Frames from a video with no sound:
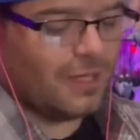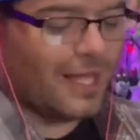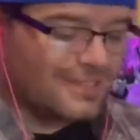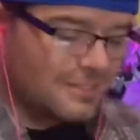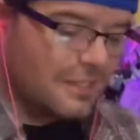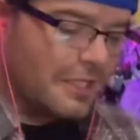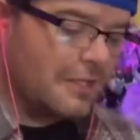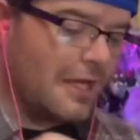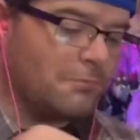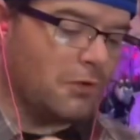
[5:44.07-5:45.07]
I see
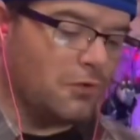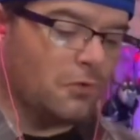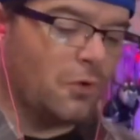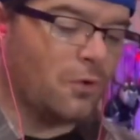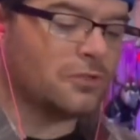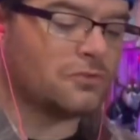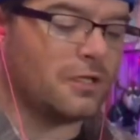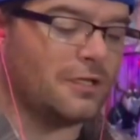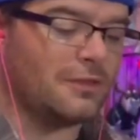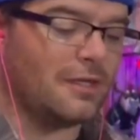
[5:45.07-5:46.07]
that blue horse
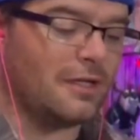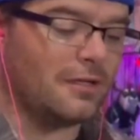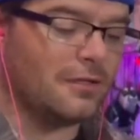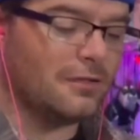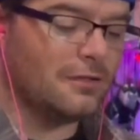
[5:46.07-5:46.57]
right there.